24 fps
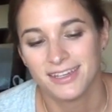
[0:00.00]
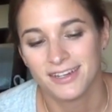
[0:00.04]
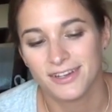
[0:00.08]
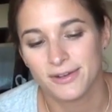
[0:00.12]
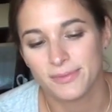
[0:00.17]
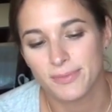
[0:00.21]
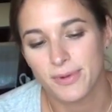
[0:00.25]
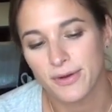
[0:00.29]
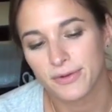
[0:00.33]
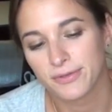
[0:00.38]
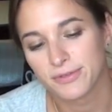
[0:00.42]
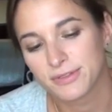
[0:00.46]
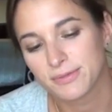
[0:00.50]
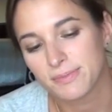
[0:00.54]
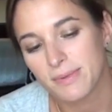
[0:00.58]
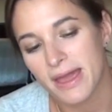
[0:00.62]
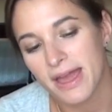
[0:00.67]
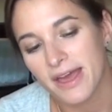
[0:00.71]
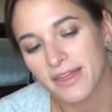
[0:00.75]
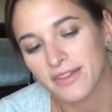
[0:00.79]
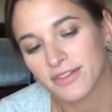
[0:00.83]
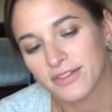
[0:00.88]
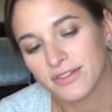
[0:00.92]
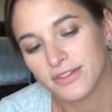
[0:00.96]
her
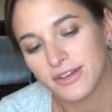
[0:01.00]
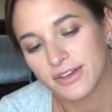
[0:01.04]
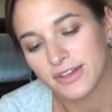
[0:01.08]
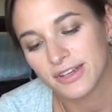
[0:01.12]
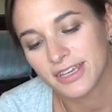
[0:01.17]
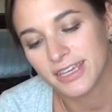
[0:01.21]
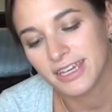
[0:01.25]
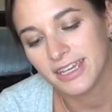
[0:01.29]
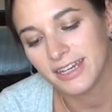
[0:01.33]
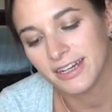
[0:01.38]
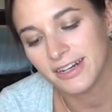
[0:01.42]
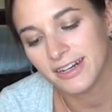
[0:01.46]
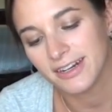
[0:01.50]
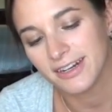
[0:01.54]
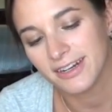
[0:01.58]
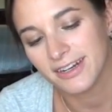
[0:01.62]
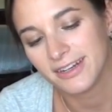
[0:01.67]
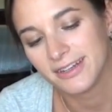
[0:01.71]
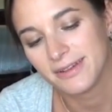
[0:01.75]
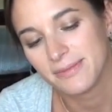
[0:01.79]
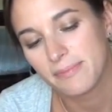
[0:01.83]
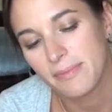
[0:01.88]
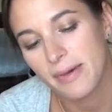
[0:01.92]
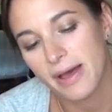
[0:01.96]
post-bath look here,
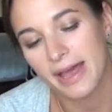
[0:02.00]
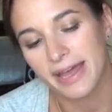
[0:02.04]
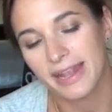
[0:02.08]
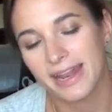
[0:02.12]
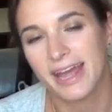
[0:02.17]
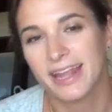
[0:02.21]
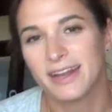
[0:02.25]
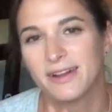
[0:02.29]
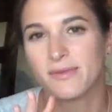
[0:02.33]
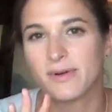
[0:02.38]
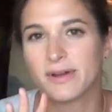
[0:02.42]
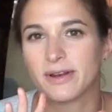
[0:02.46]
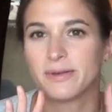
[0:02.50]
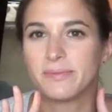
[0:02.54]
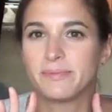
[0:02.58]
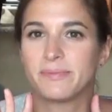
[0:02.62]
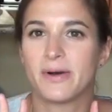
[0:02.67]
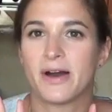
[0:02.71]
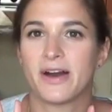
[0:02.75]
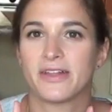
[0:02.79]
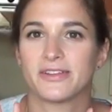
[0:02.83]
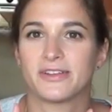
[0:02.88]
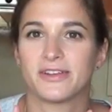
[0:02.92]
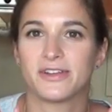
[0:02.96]
but I don't want to
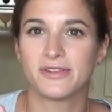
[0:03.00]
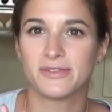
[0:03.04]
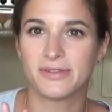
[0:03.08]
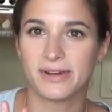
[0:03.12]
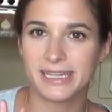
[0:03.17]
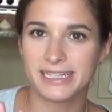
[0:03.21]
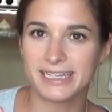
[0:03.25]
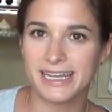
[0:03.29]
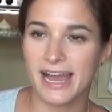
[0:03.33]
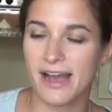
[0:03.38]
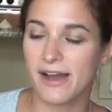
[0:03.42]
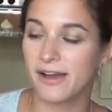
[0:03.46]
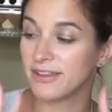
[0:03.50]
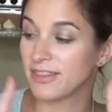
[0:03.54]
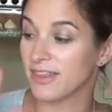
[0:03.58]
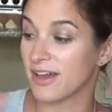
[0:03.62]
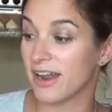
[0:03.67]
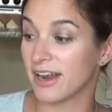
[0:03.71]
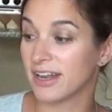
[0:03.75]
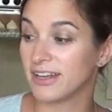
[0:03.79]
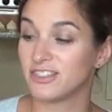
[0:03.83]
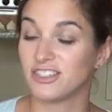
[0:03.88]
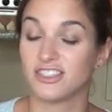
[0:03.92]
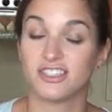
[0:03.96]
bother her right now. I
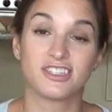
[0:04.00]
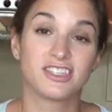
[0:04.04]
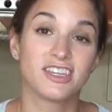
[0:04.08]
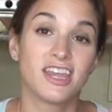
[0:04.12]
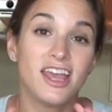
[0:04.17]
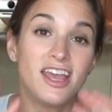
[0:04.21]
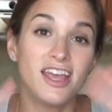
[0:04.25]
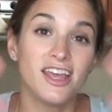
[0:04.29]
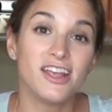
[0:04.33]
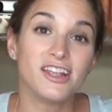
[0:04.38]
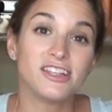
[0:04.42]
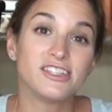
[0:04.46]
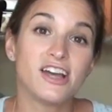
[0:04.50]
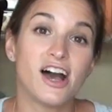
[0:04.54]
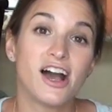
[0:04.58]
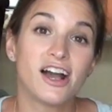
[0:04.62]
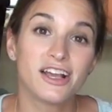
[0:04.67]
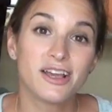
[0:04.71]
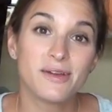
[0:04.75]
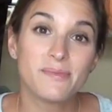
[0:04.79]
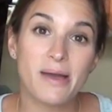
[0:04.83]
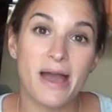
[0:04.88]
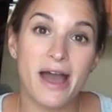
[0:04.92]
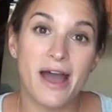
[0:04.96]
thought I'd just
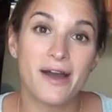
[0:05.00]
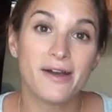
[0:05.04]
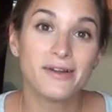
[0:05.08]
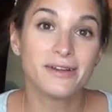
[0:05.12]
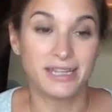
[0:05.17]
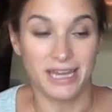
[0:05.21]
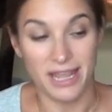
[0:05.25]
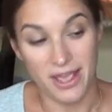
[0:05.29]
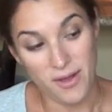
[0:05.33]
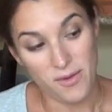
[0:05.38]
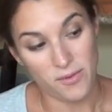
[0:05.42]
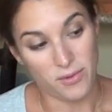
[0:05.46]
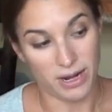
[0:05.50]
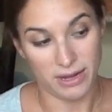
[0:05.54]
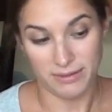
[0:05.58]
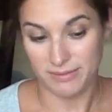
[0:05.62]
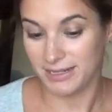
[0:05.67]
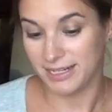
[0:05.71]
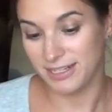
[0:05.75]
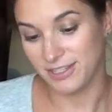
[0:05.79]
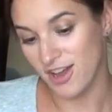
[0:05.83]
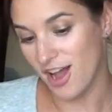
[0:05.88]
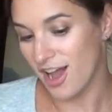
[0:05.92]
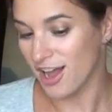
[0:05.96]
talk about what
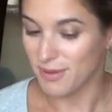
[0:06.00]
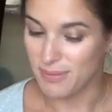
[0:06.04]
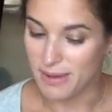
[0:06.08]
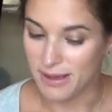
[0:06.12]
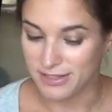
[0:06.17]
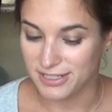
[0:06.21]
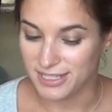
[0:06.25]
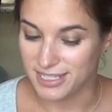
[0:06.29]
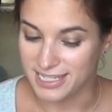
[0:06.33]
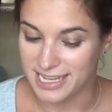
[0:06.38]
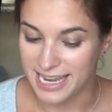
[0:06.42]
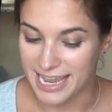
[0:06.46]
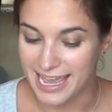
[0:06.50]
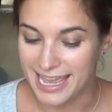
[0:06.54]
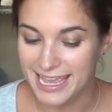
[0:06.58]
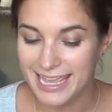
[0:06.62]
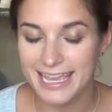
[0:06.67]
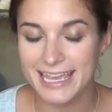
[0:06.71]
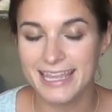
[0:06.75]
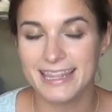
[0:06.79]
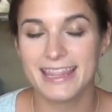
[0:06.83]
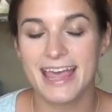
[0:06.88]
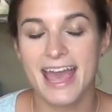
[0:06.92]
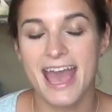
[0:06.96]
I'm going to talk about
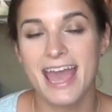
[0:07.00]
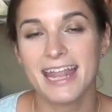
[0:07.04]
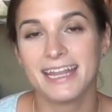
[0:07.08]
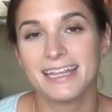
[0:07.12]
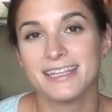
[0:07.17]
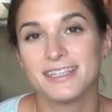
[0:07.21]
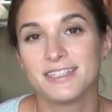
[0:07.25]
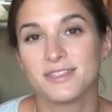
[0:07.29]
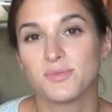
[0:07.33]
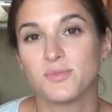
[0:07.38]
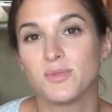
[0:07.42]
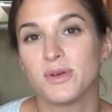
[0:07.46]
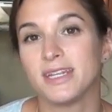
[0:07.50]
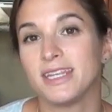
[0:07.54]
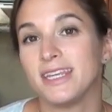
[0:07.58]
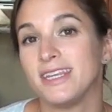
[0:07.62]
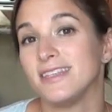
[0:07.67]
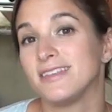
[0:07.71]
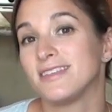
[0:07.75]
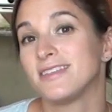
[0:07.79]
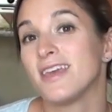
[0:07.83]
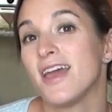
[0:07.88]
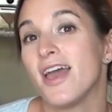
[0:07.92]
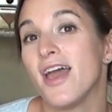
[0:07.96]
today, and that is
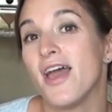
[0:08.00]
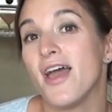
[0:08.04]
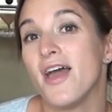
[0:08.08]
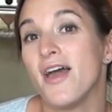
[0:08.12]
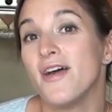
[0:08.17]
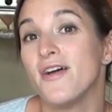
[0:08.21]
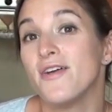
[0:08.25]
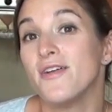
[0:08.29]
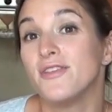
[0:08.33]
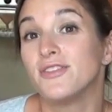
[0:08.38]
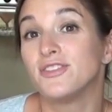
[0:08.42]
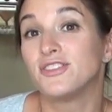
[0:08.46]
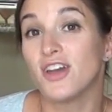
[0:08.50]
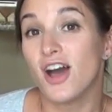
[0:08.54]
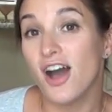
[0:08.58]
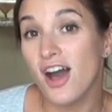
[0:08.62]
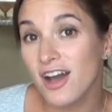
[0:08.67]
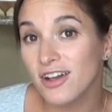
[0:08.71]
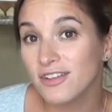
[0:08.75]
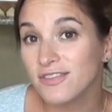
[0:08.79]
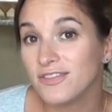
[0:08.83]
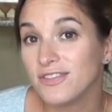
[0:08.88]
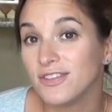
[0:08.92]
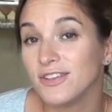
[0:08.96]
Winnie's
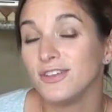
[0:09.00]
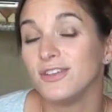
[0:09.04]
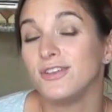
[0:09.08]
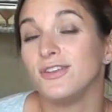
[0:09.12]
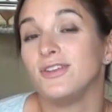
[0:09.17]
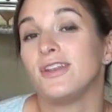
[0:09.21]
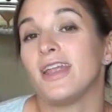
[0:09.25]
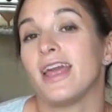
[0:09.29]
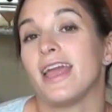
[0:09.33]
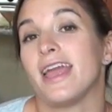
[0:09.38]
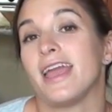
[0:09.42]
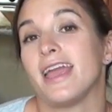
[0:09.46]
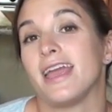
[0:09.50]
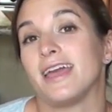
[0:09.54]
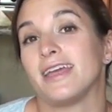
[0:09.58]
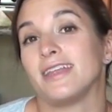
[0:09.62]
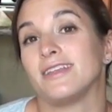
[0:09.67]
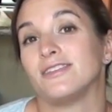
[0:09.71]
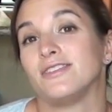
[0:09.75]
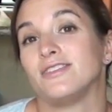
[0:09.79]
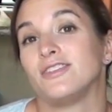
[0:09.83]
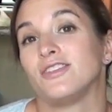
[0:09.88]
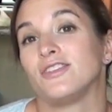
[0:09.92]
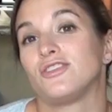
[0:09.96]
dog food
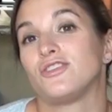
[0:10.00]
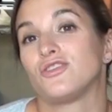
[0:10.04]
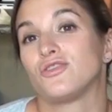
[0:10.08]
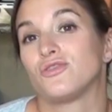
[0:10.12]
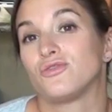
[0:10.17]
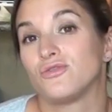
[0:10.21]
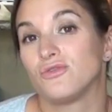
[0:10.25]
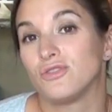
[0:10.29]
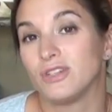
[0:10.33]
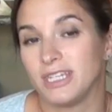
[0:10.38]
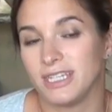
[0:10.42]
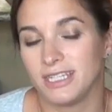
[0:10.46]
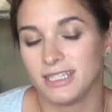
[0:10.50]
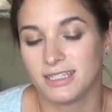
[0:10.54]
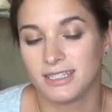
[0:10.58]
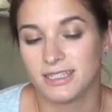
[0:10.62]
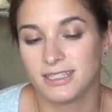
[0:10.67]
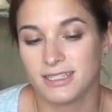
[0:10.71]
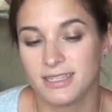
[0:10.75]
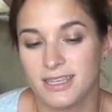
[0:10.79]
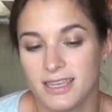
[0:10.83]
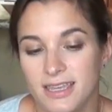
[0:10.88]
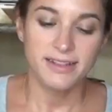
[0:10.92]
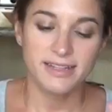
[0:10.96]
and
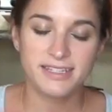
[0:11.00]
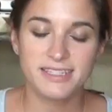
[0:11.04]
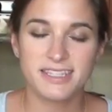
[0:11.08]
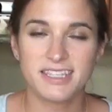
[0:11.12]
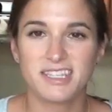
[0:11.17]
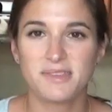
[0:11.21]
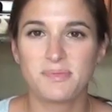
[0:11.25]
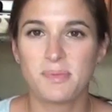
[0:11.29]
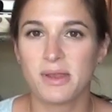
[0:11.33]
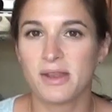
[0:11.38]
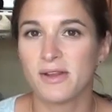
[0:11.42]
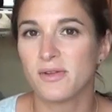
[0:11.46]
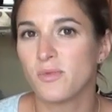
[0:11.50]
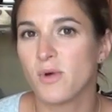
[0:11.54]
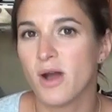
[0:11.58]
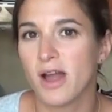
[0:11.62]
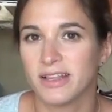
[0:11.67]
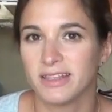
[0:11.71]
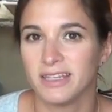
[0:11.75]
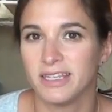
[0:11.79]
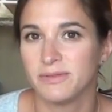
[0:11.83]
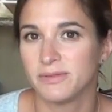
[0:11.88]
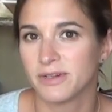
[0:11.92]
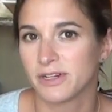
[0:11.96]
treats. This has been a
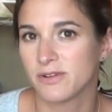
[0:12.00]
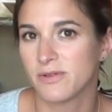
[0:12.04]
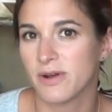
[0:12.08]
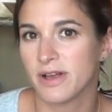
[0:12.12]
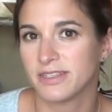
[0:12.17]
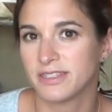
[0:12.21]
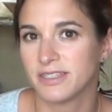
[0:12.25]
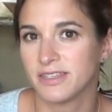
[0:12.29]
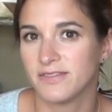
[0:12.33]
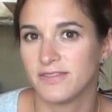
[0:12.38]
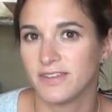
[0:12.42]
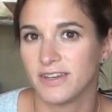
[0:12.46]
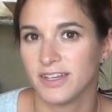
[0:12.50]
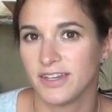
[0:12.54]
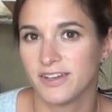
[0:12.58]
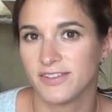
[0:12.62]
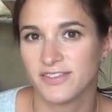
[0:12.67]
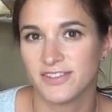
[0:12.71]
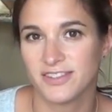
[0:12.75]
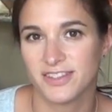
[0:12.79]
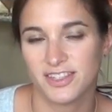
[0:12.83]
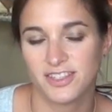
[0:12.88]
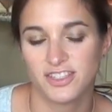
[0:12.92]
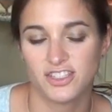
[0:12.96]
widely requested video
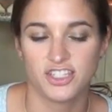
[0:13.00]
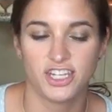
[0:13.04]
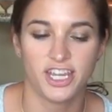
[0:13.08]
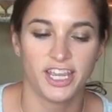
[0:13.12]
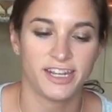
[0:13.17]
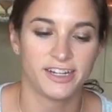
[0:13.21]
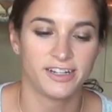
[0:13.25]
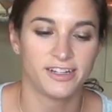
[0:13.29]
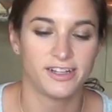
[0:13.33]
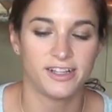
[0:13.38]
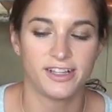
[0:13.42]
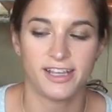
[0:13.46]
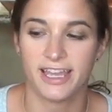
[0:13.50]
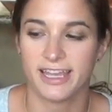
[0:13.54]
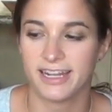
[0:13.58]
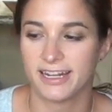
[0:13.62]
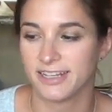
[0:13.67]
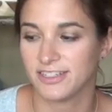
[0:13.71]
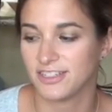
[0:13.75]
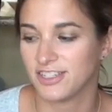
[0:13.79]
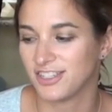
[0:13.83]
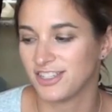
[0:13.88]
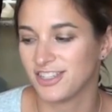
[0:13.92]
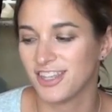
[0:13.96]
for this channel, and
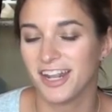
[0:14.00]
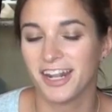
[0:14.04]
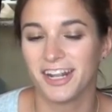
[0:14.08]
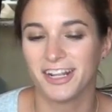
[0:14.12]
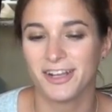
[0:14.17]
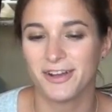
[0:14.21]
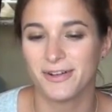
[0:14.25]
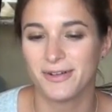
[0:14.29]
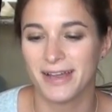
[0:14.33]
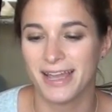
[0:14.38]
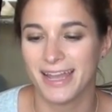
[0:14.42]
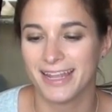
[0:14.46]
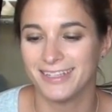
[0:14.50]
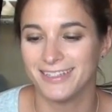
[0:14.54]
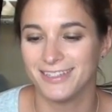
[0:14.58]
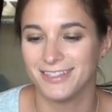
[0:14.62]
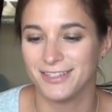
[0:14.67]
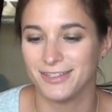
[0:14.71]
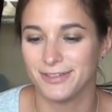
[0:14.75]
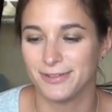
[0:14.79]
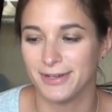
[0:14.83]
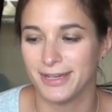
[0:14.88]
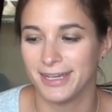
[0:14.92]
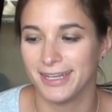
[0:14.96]
I just thought I'd go ahead and
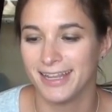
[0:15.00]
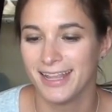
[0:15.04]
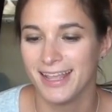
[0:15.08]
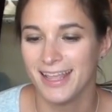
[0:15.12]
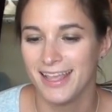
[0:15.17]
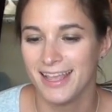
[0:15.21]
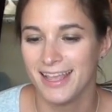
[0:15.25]
do it.